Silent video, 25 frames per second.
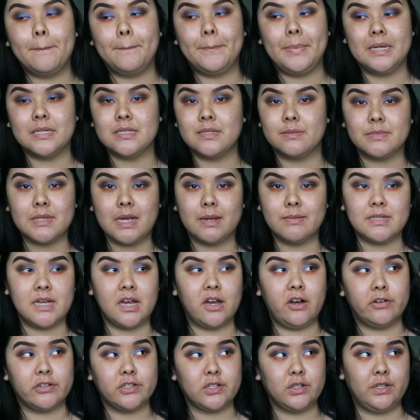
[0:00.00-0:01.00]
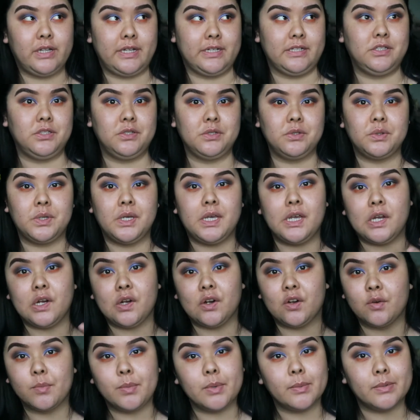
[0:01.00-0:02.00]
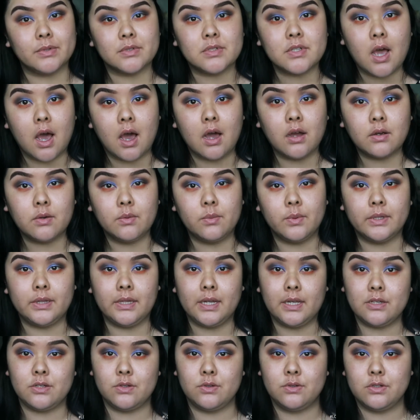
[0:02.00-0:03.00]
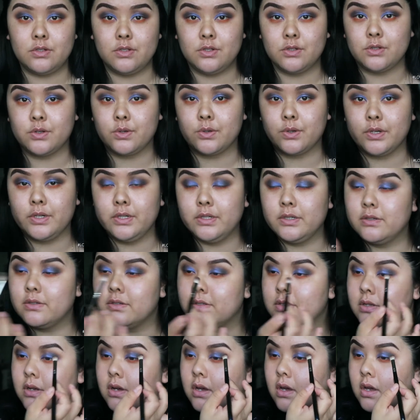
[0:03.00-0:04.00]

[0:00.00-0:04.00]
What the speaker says: but sometimes I also like to hear people talk when they do the tutorials,